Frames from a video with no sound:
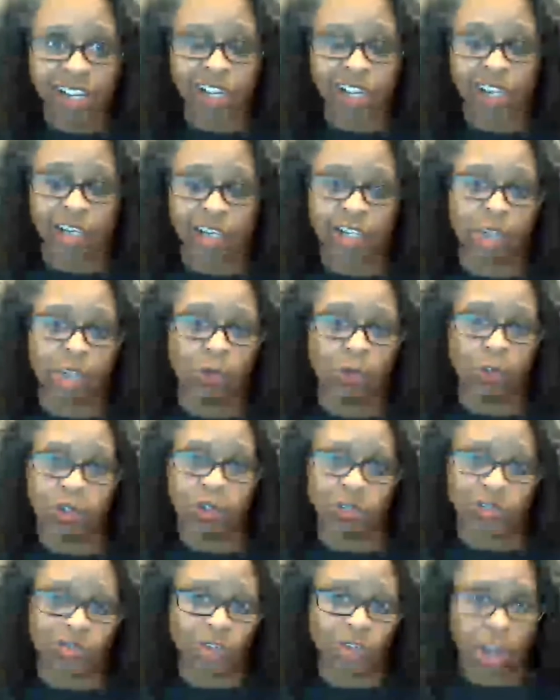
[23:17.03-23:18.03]
in
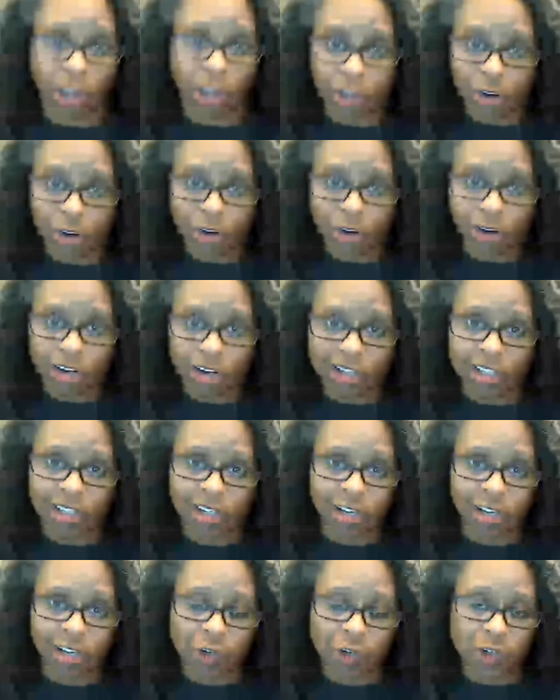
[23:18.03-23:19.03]
communities of color across the
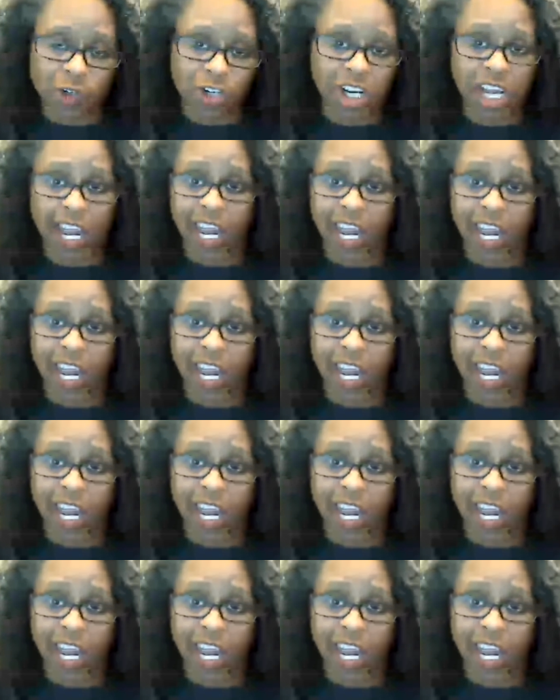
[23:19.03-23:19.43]
country